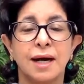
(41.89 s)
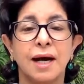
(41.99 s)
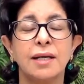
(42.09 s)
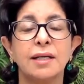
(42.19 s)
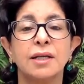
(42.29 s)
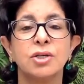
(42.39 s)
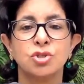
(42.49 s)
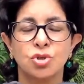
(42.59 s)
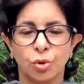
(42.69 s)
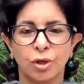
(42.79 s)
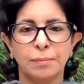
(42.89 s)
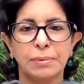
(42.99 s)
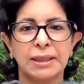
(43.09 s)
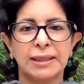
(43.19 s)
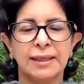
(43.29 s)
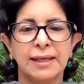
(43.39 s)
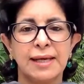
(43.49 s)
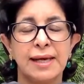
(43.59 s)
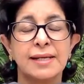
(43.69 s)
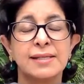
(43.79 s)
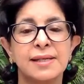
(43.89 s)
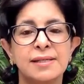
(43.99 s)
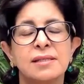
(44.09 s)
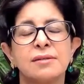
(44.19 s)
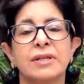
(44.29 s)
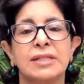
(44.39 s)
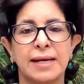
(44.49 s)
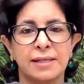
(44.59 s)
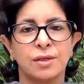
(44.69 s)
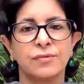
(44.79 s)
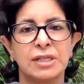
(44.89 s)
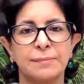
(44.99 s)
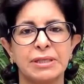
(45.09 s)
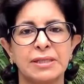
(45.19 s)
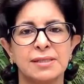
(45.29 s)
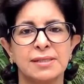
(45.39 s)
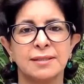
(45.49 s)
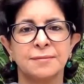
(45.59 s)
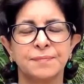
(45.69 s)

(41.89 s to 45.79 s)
uncontrollable, excessive attacks of sleepiness.